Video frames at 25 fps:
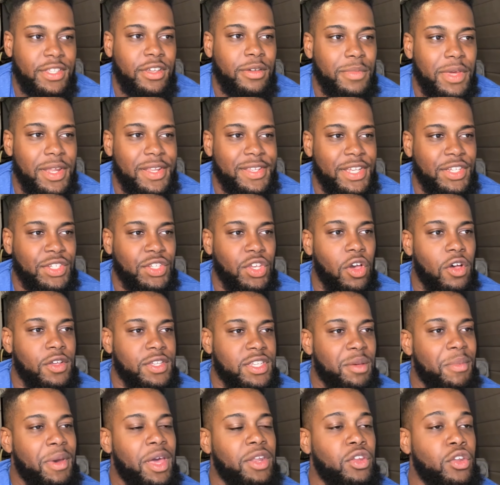and essentially all
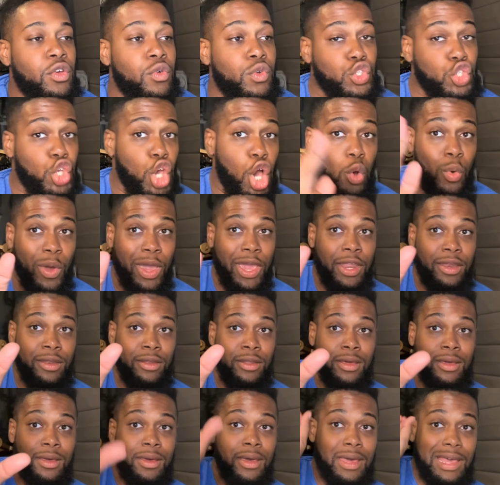Sabe had to do was go in,
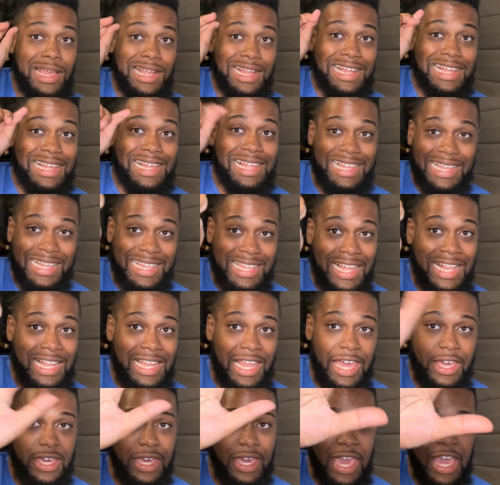
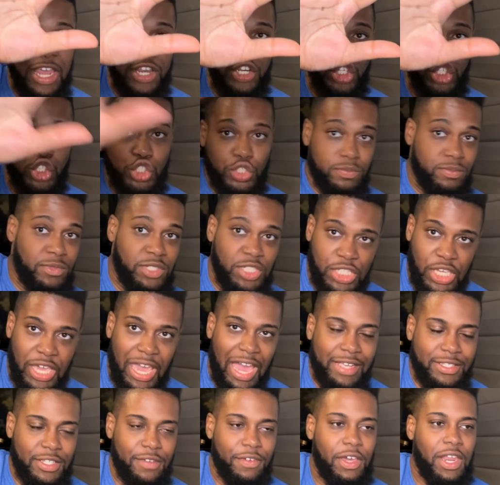click, and just
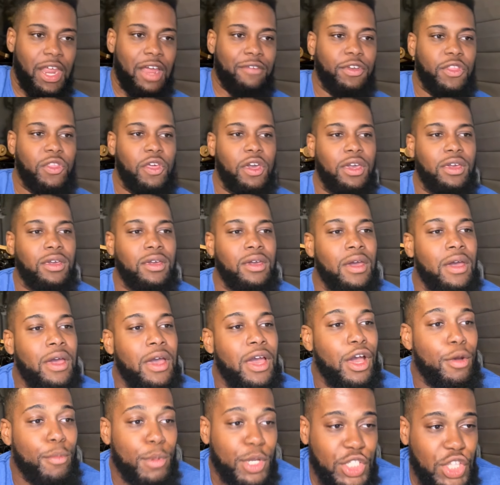deactivate everything.
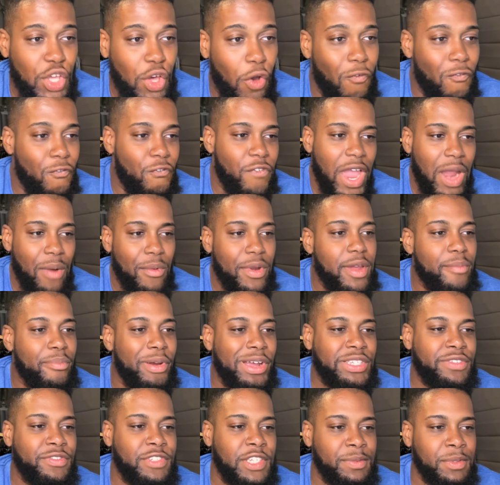But still, very
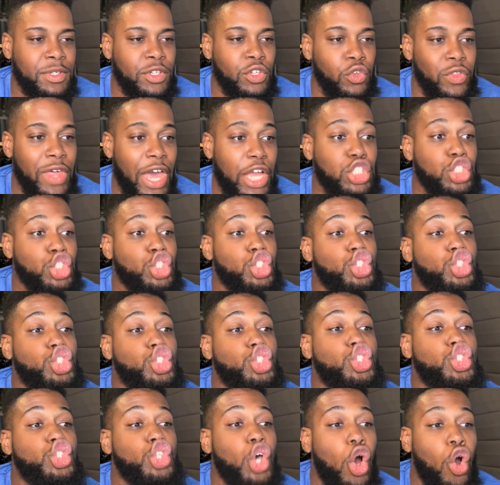impressive he's able to do that
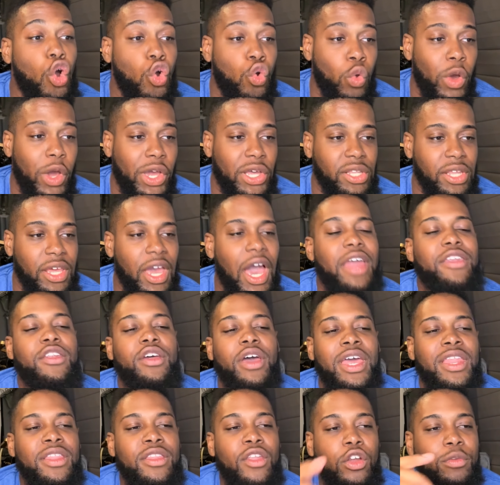so quickly. And
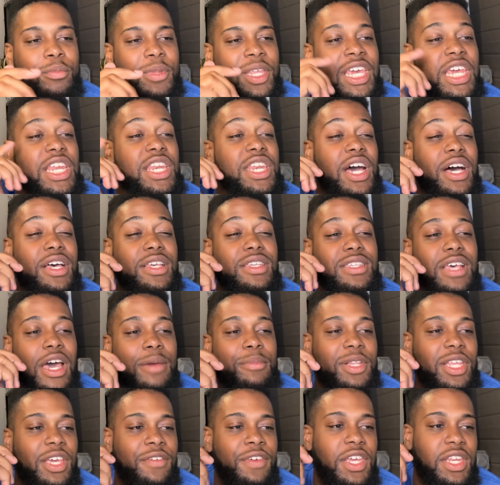notably, I
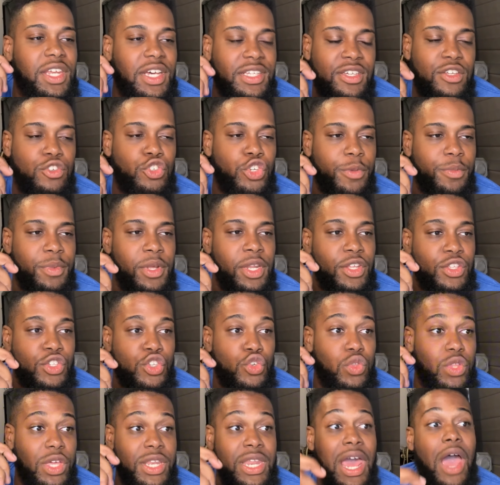believe he does contribute it to
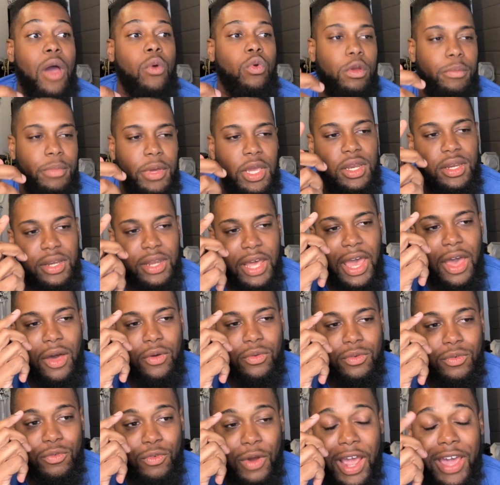the tower being down,
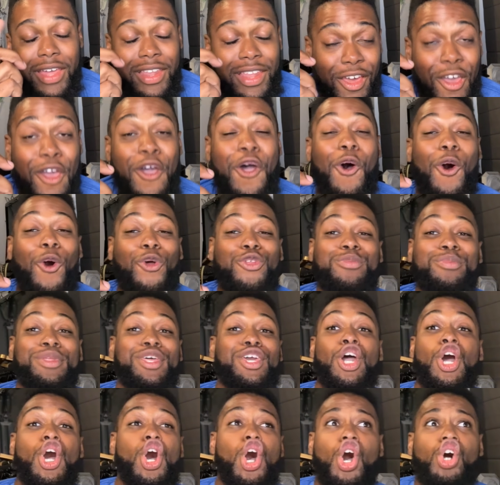right? Like, ultimately,
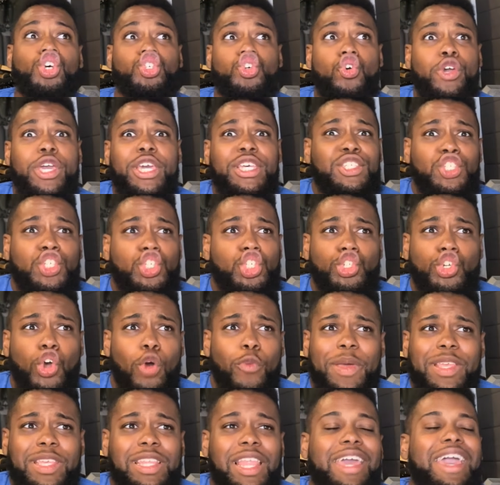Uzuki's
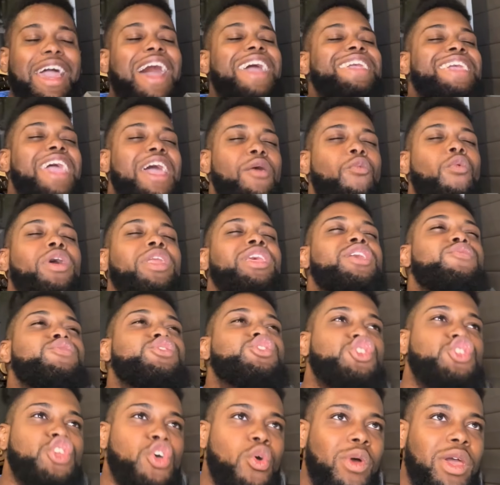stupid. Like, I get what he was
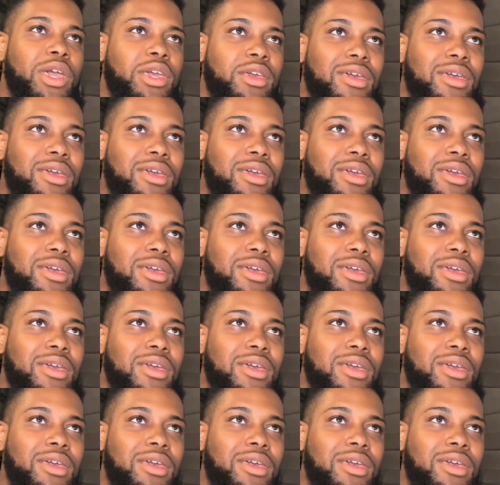doing.